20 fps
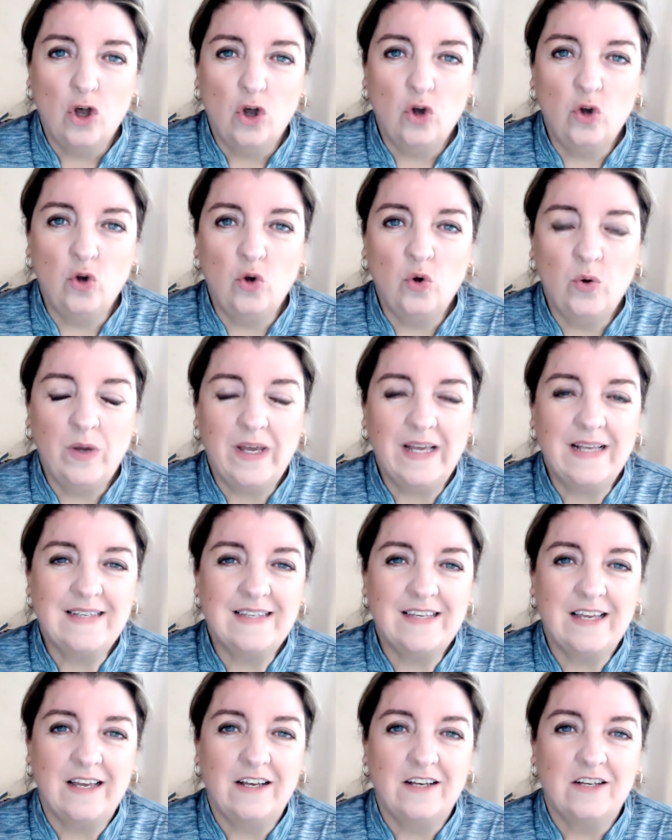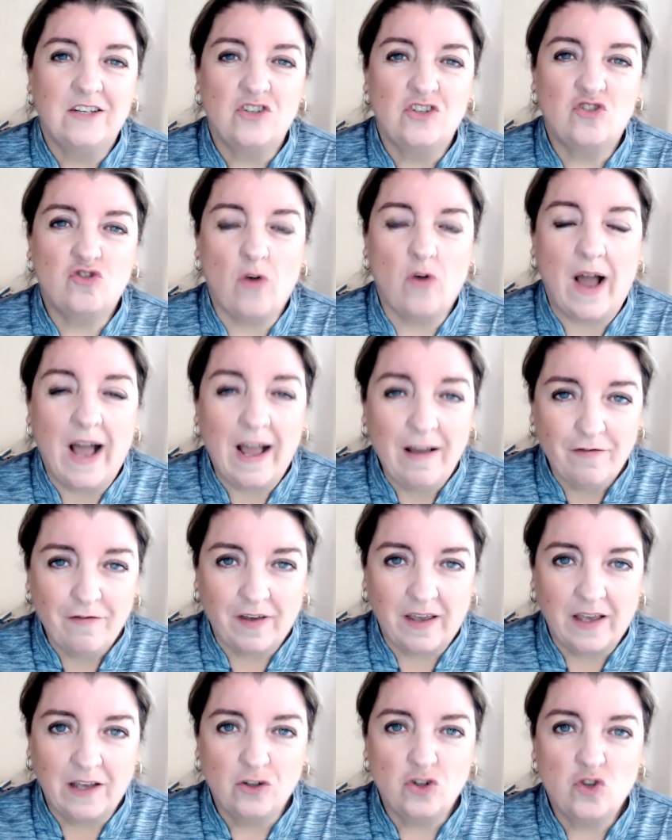who is
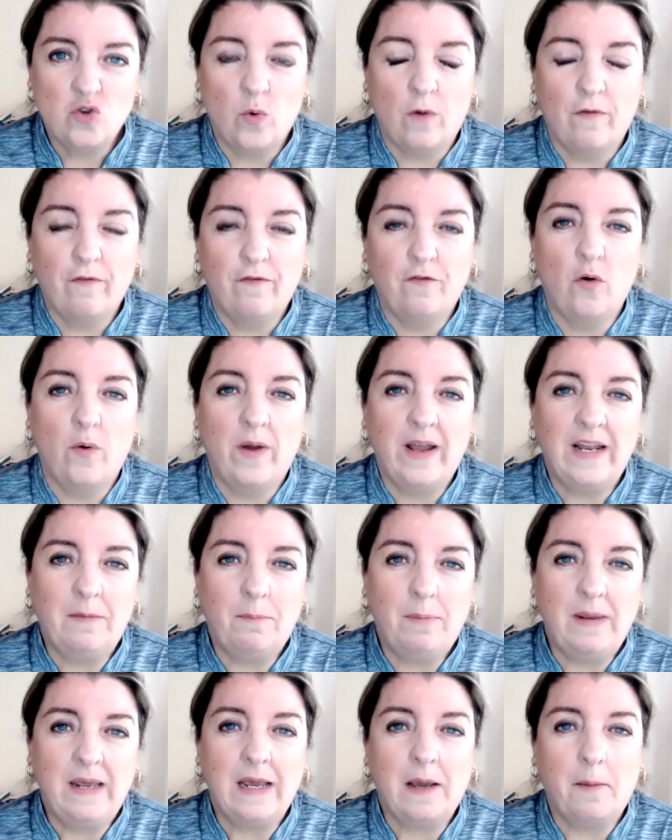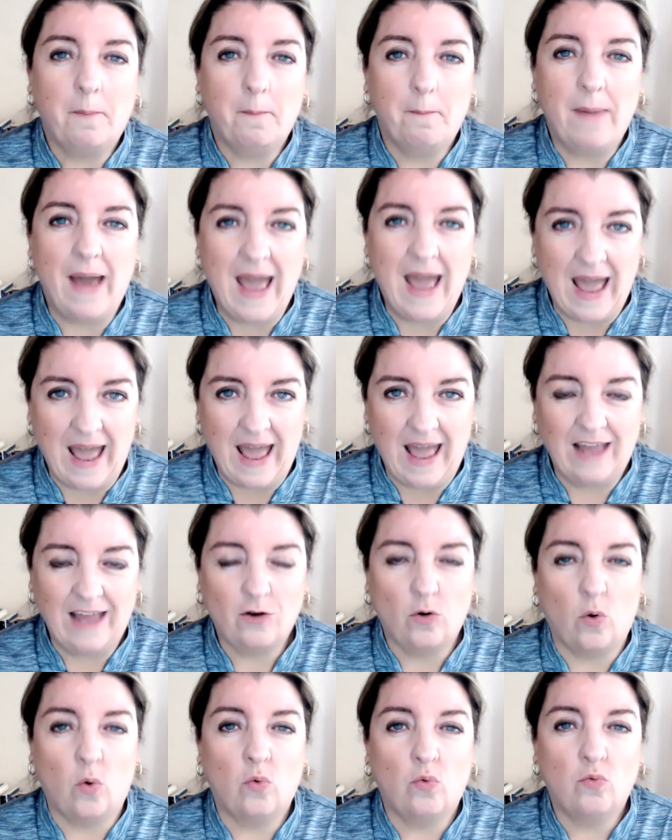striving to avoid being
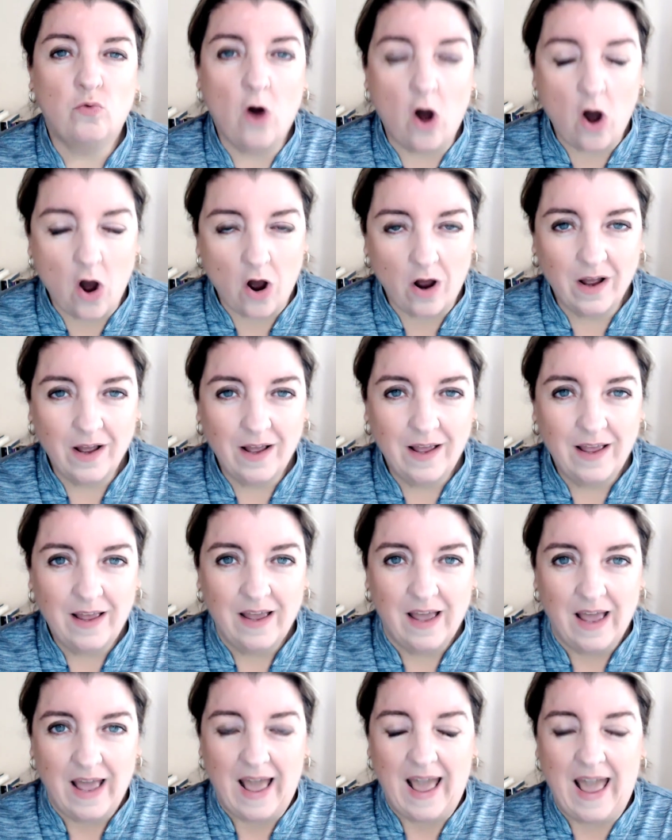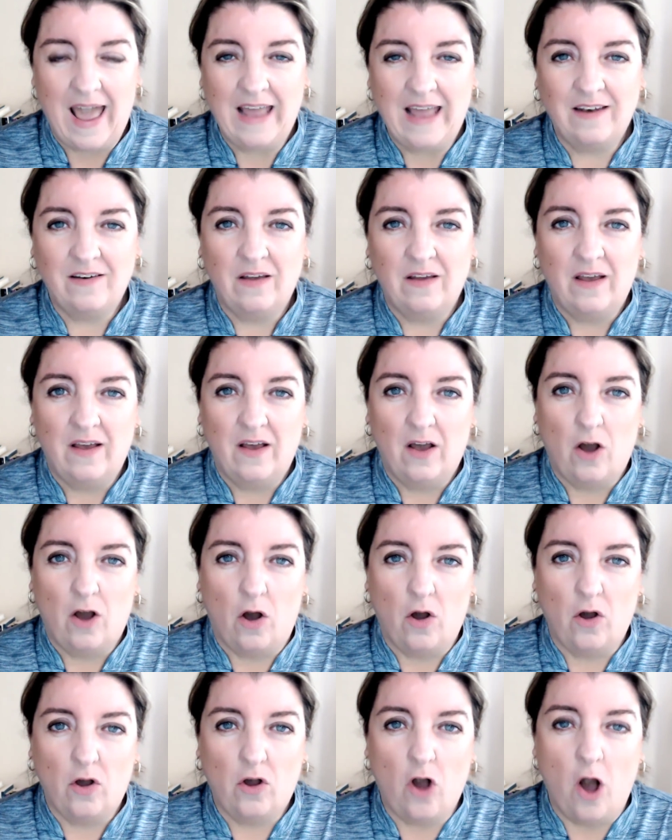bad or wrong and
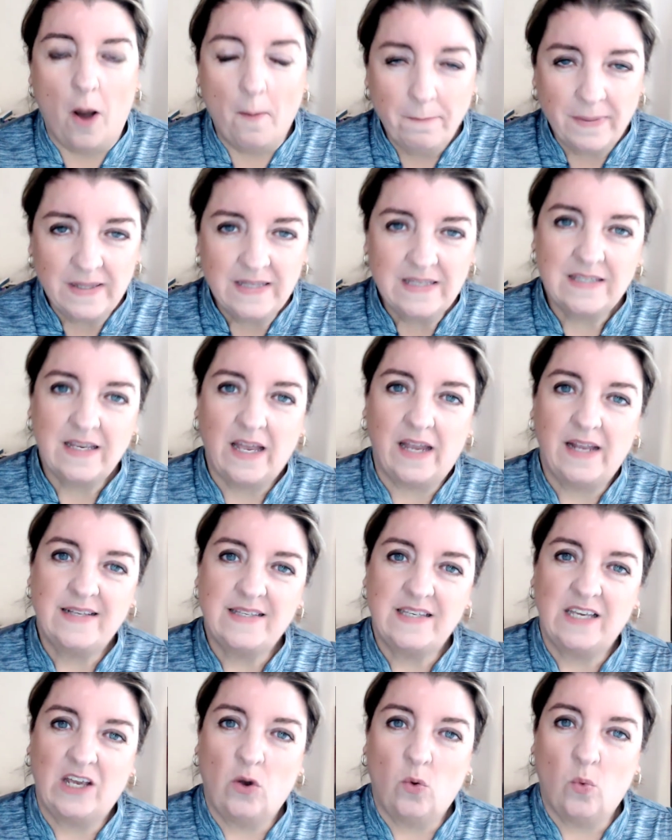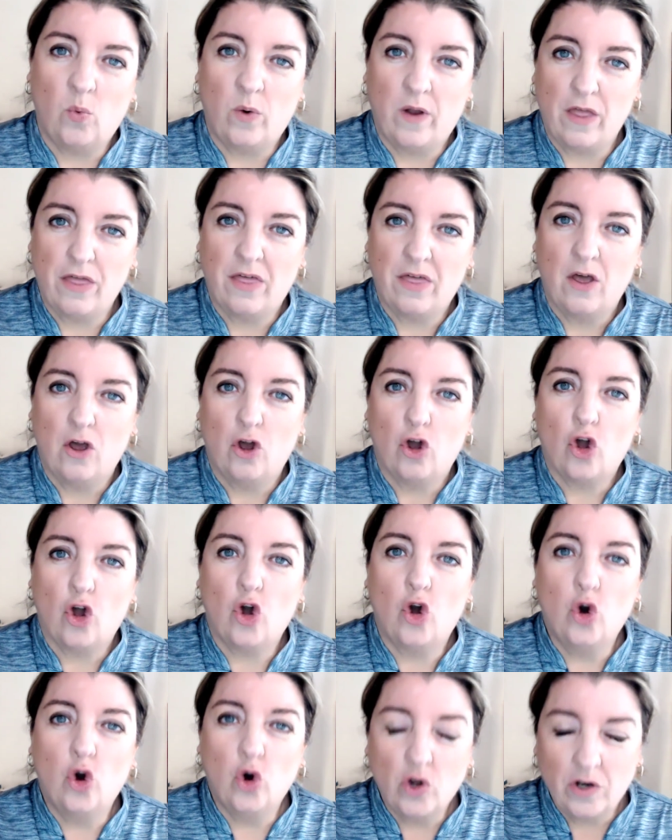compensating with
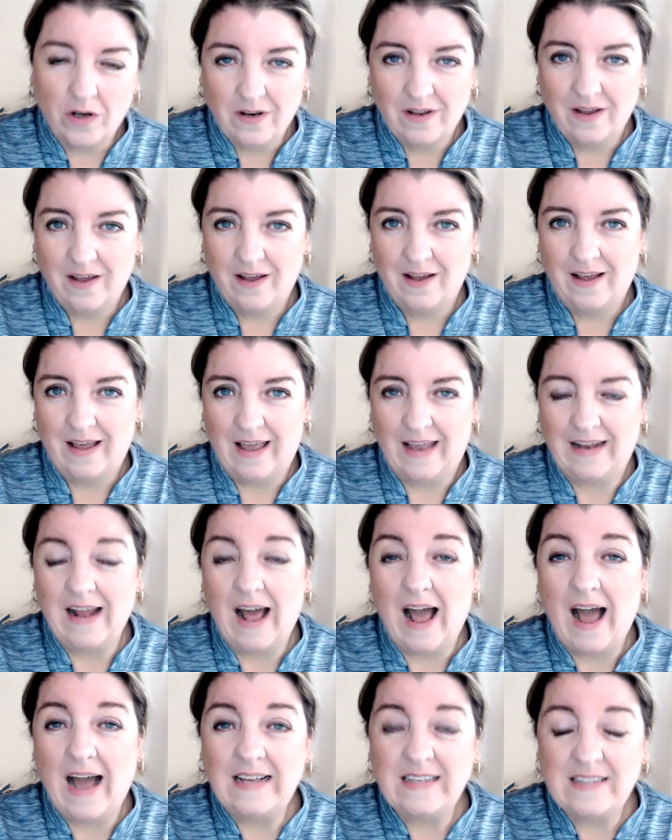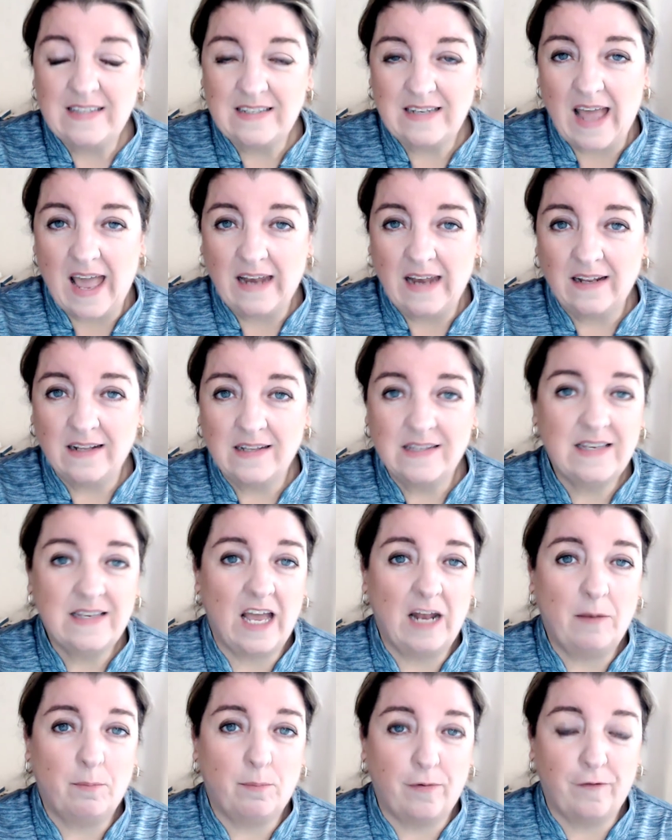good and high standards
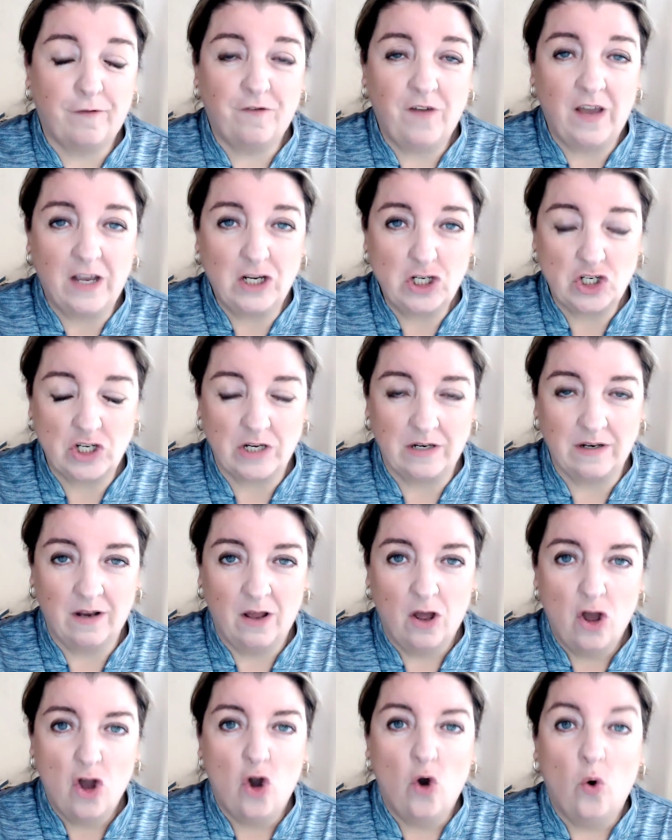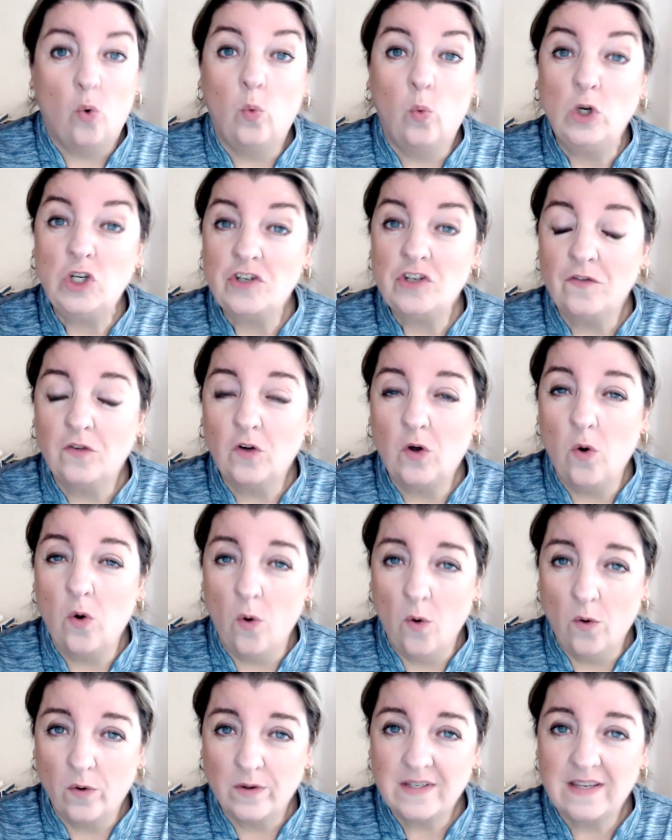and perfection, which of
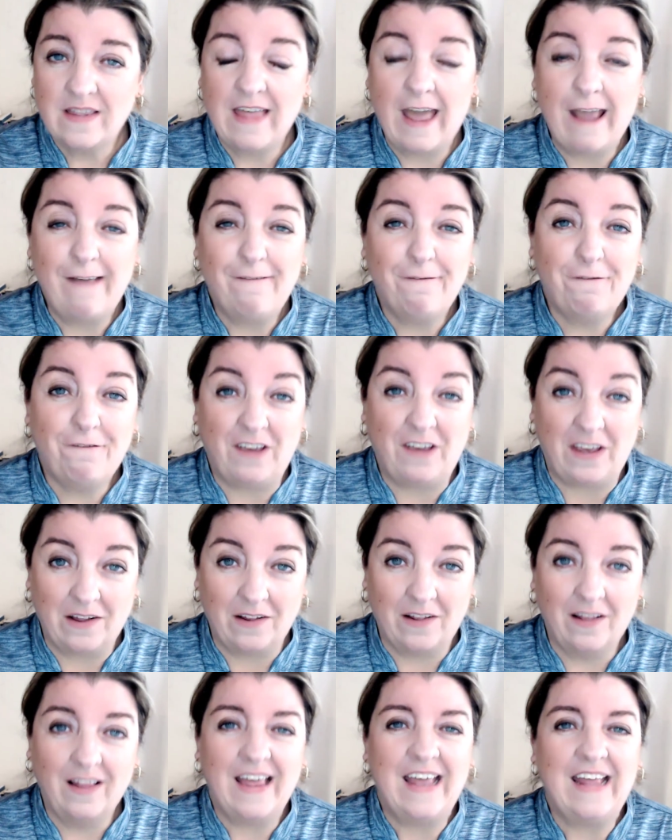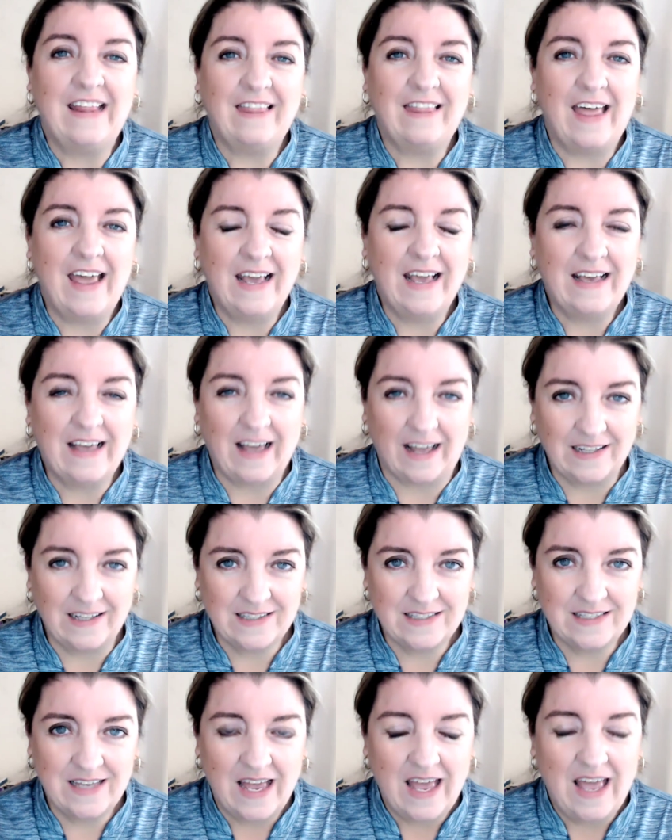course they feel in their
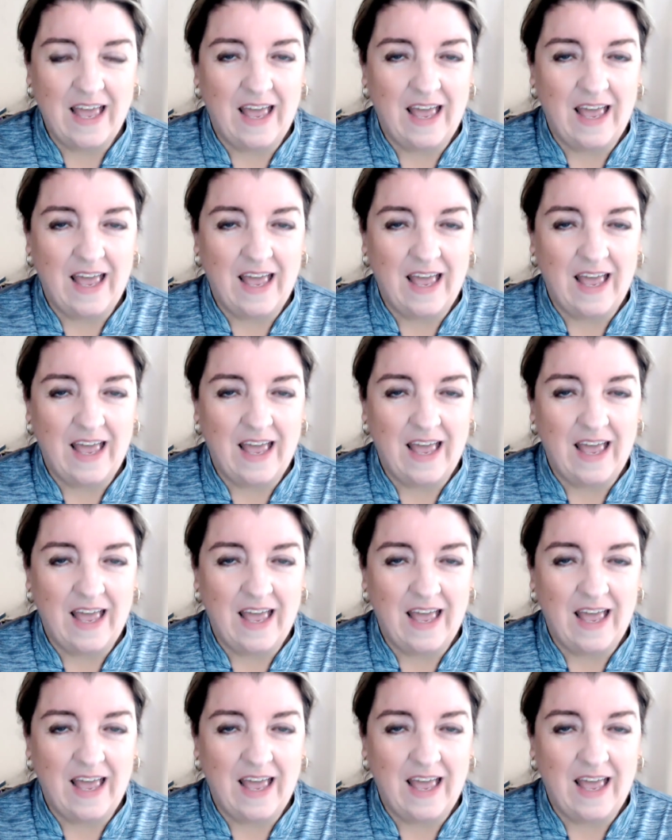gut,